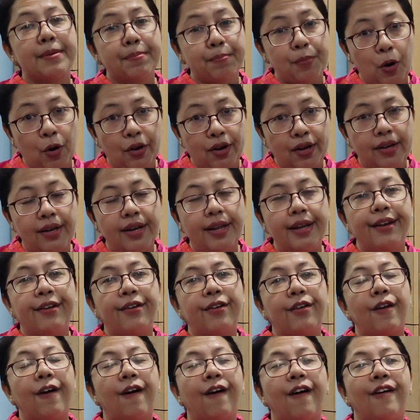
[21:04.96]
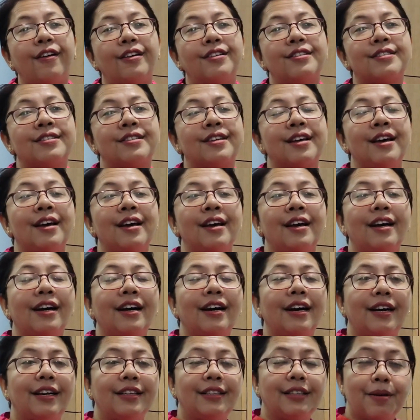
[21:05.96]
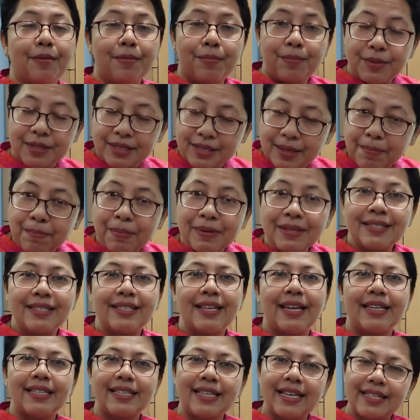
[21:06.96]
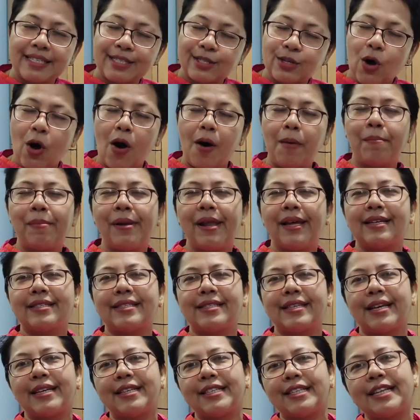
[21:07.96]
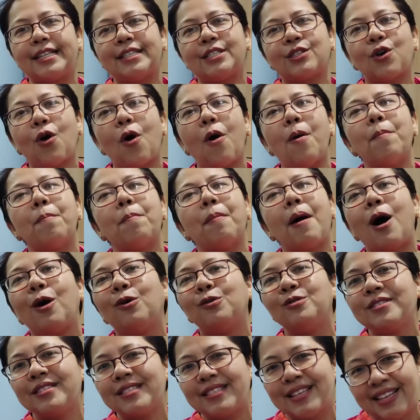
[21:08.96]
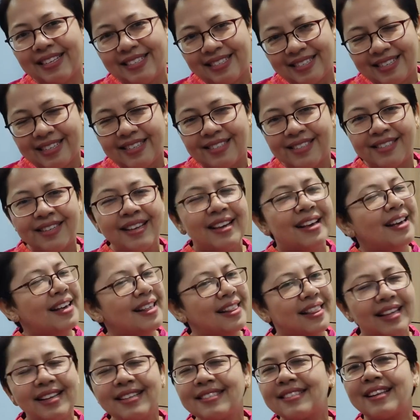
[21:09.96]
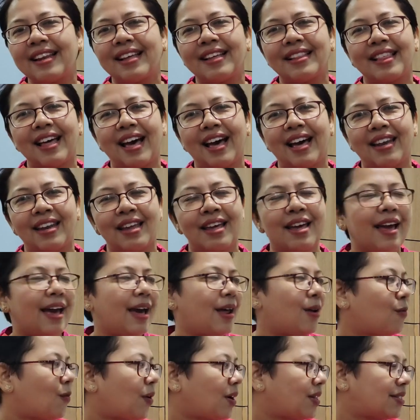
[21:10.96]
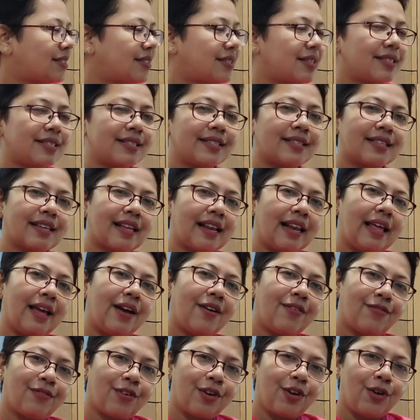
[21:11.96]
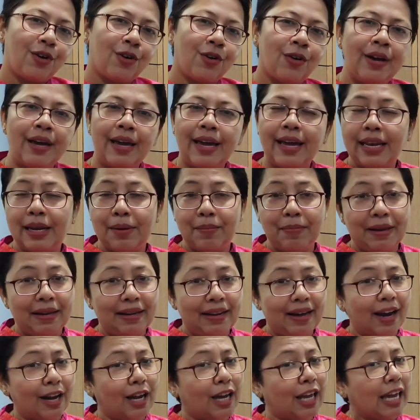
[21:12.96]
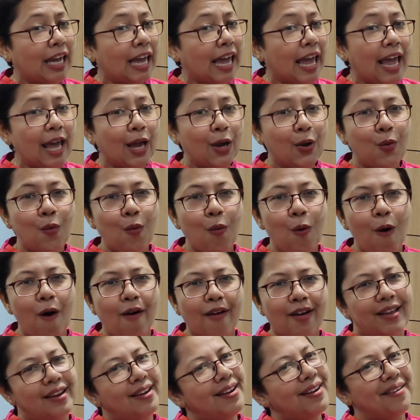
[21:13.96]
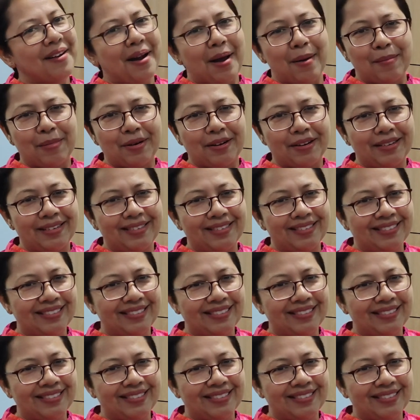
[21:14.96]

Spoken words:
subordinate clause, the simple sentence, complex sentence, compound sentence, things like that. And once this is clear for you, it'll be a cakewalk in grammar.